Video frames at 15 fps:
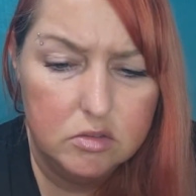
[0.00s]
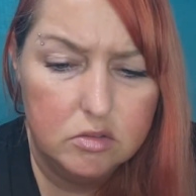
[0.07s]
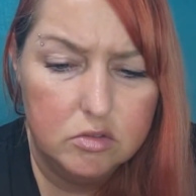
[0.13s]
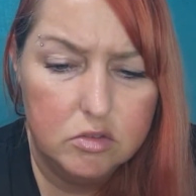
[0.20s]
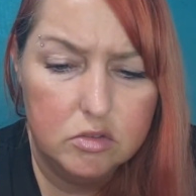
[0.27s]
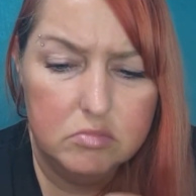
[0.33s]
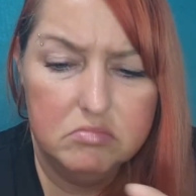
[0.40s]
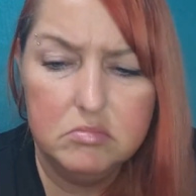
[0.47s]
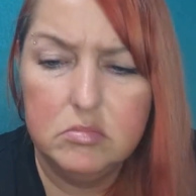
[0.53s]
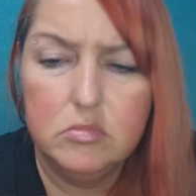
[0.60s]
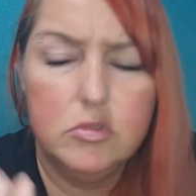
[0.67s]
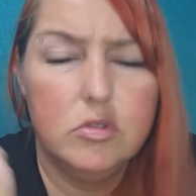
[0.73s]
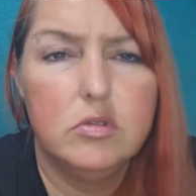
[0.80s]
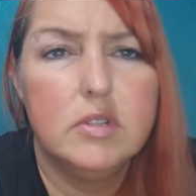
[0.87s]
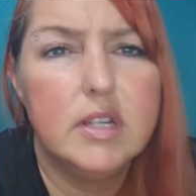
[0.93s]
Don't
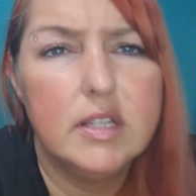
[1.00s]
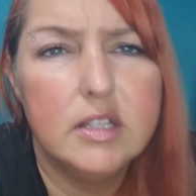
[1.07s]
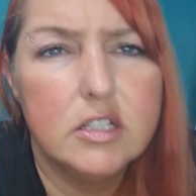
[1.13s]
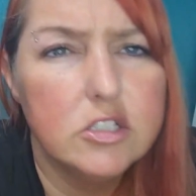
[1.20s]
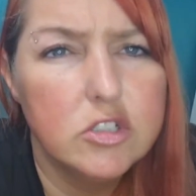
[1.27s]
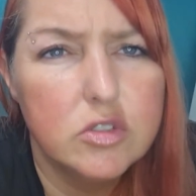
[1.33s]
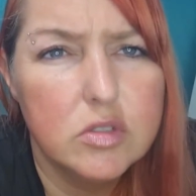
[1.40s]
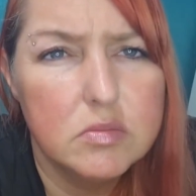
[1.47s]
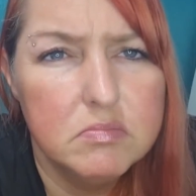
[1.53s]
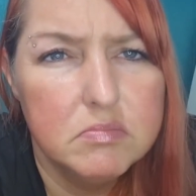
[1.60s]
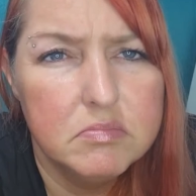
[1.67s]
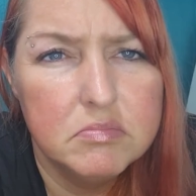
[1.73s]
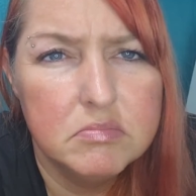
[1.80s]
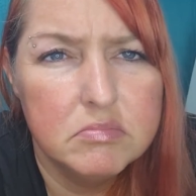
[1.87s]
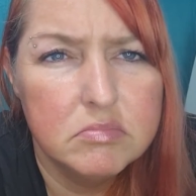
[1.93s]
like this stone.
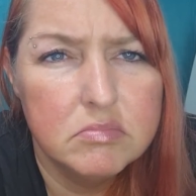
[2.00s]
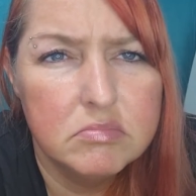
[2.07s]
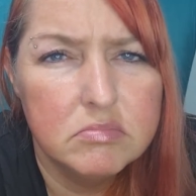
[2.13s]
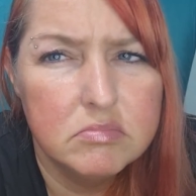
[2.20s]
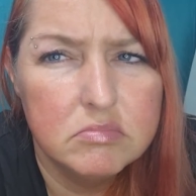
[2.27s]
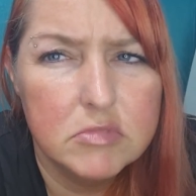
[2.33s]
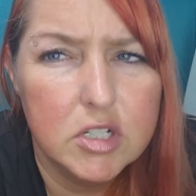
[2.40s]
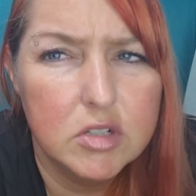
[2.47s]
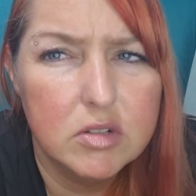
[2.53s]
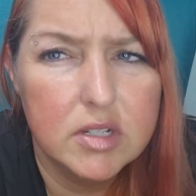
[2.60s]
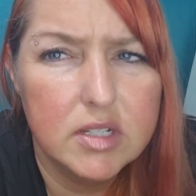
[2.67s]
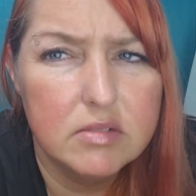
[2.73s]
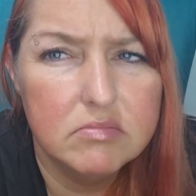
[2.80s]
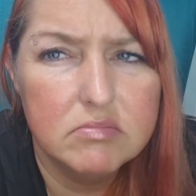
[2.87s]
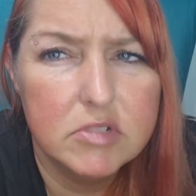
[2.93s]
I don't
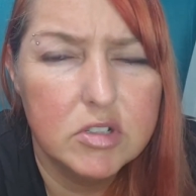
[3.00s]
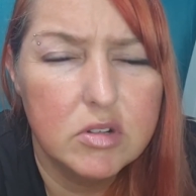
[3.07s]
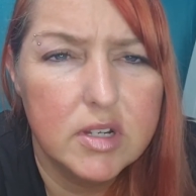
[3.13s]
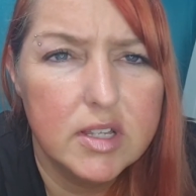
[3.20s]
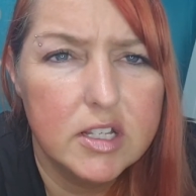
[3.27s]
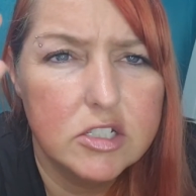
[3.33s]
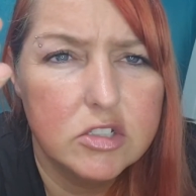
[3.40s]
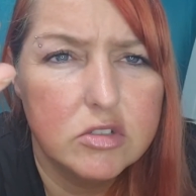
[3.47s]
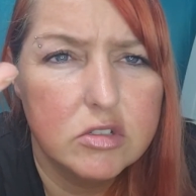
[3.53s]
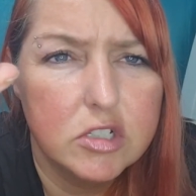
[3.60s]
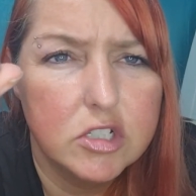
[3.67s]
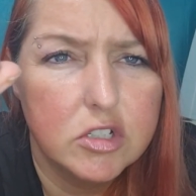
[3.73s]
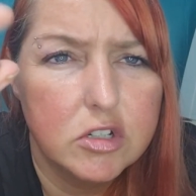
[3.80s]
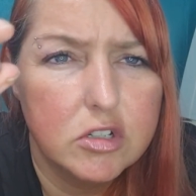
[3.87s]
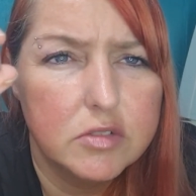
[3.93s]
like this stone
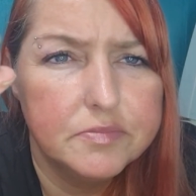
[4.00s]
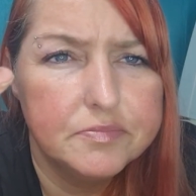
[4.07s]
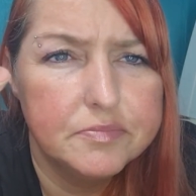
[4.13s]
at all.